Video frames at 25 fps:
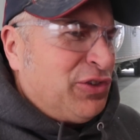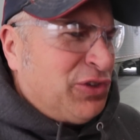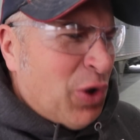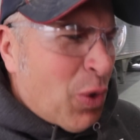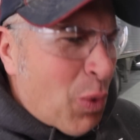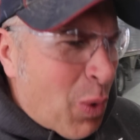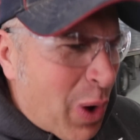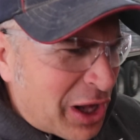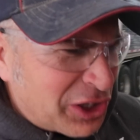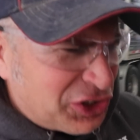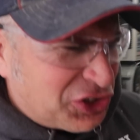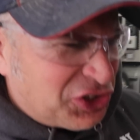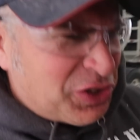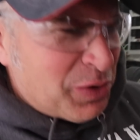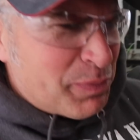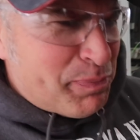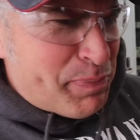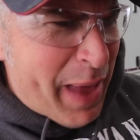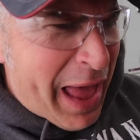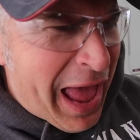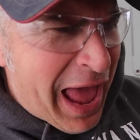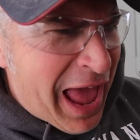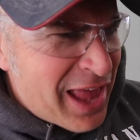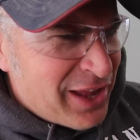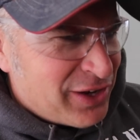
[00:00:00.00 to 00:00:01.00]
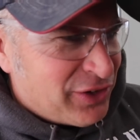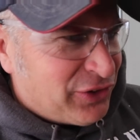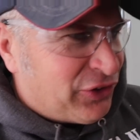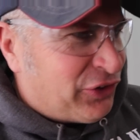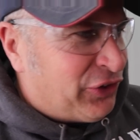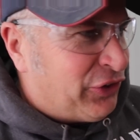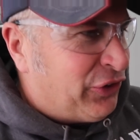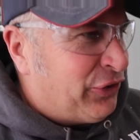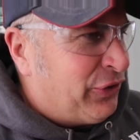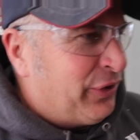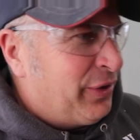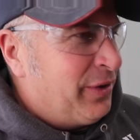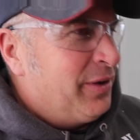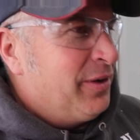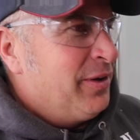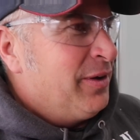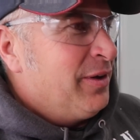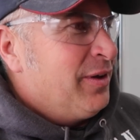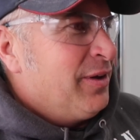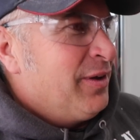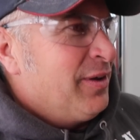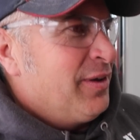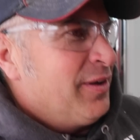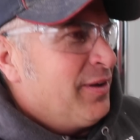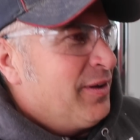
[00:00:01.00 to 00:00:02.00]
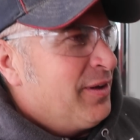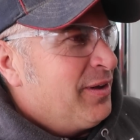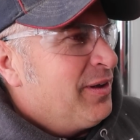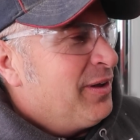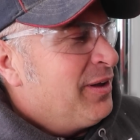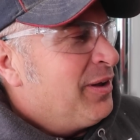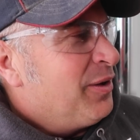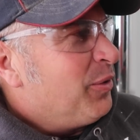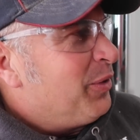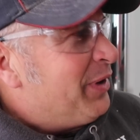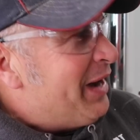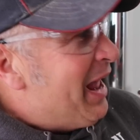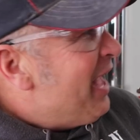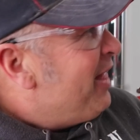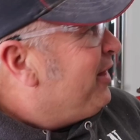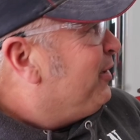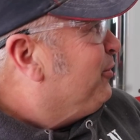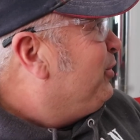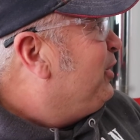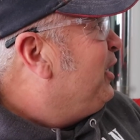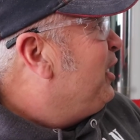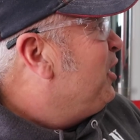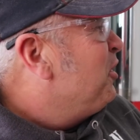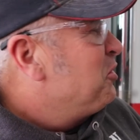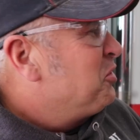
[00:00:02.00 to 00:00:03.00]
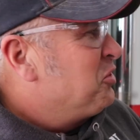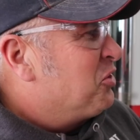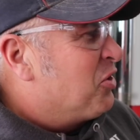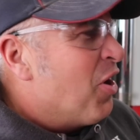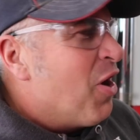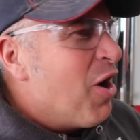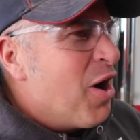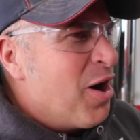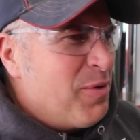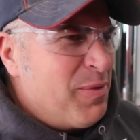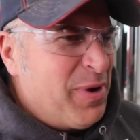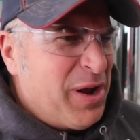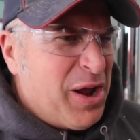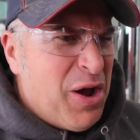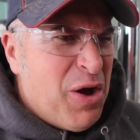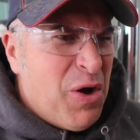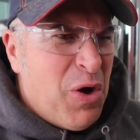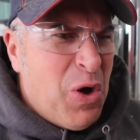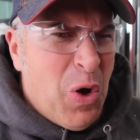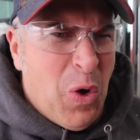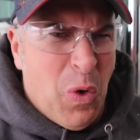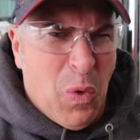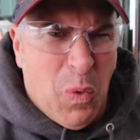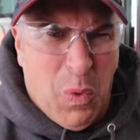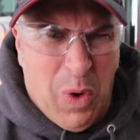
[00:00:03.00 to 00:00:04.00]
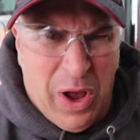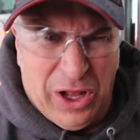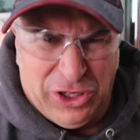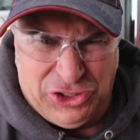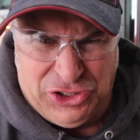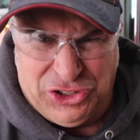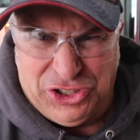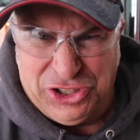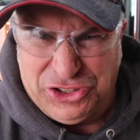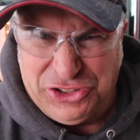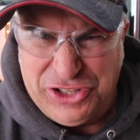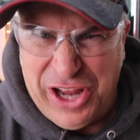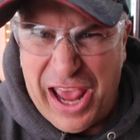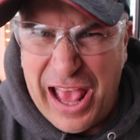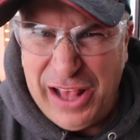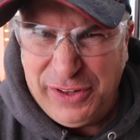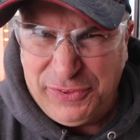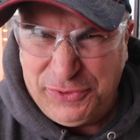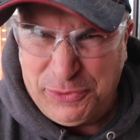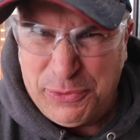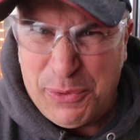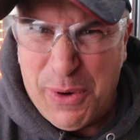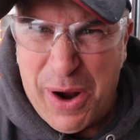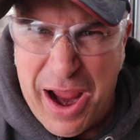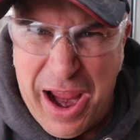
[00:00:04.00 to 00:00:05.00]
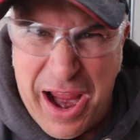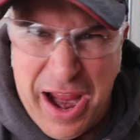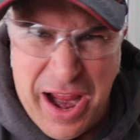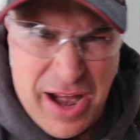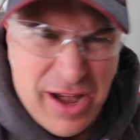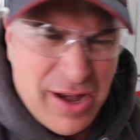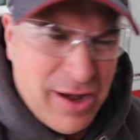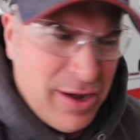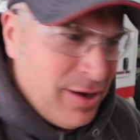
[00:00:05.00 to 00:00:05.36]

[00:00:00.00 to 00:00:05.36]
Live So what's your bench? Well, now that we're loading go. what's your test weight?